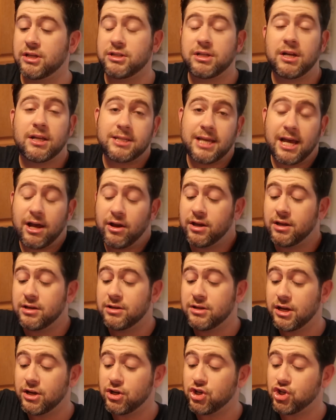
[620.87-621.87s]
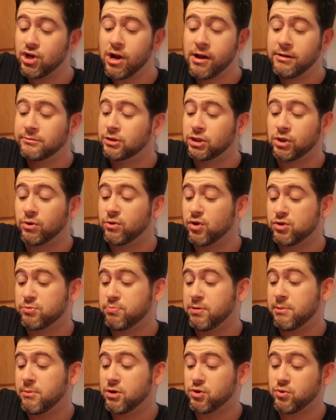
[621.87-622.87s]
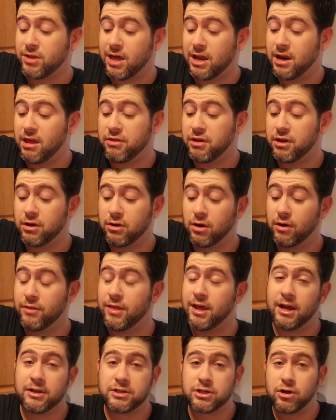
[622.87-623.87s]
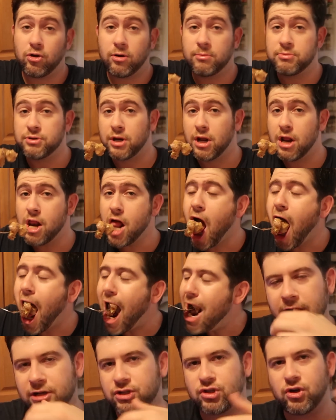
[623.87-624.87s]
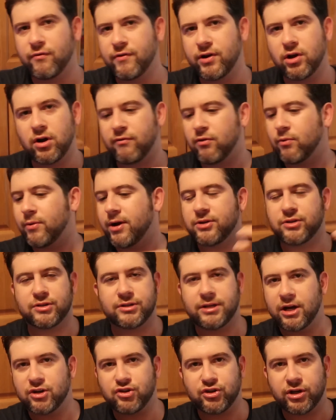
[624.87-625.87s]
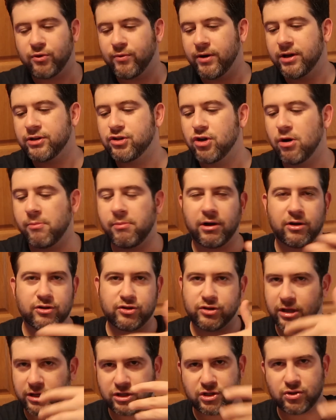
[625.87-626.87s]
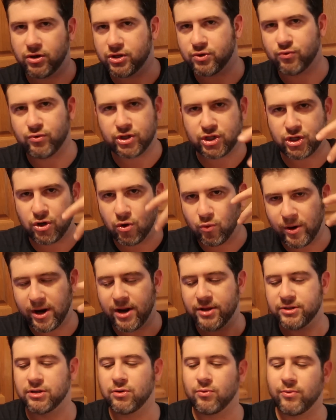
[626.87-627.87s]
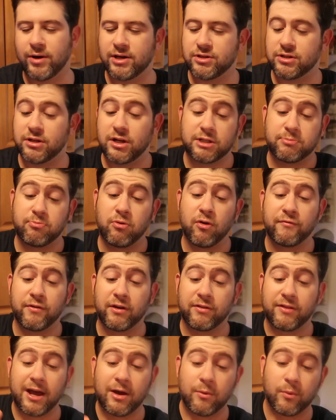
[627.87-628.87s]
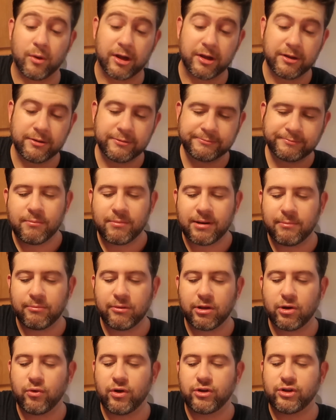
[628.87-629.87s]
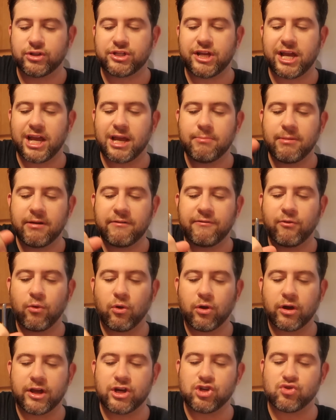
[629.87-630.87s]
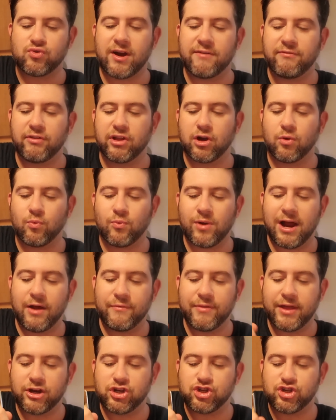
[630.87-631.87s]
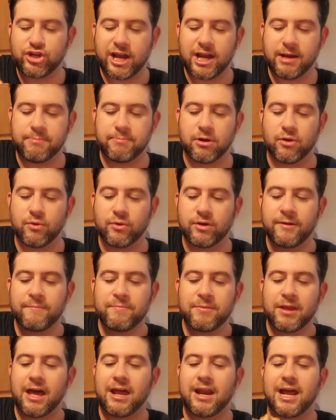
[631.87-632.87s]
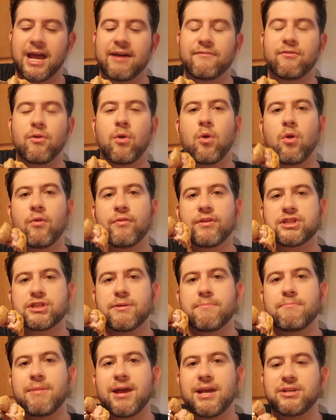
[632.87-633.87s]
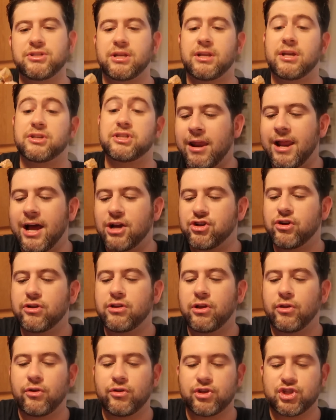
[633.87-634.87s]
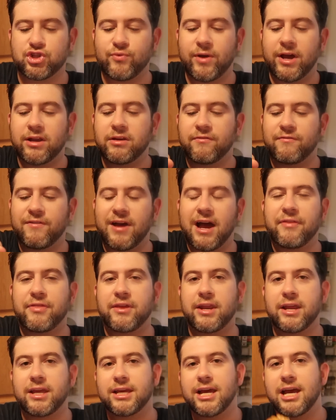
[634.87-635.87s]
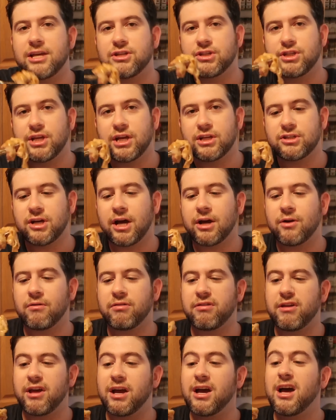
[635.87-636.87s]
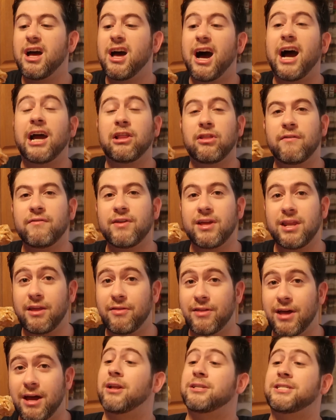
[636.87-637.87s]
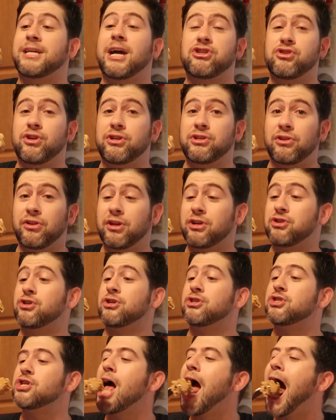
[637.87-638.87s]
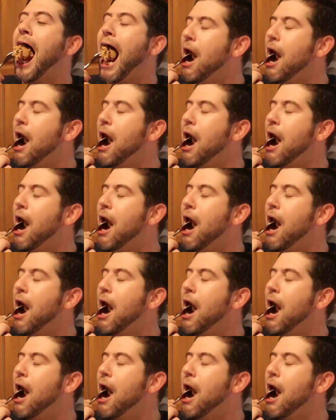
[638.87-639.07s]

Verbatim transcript: It's an Italian dish, so it goes pretty much with anything good that has carbs in it. And serving it over rice is actually great too, because the sauce will just go right into the rice and it's perfect that way. But I'm literally just taking my fork and traveling around that shank bone, and I have all this amazingness. And actually the little strand of fat that encases the entire thing, I love eating that. It's actually delicious.